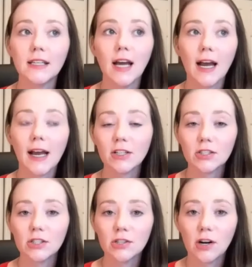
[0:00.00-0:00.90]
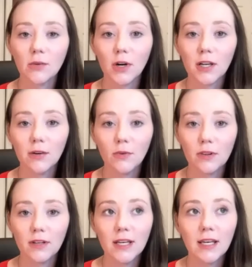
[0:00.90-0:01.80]
I actually started working with
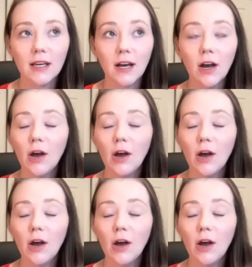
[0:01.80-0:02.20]
Nikki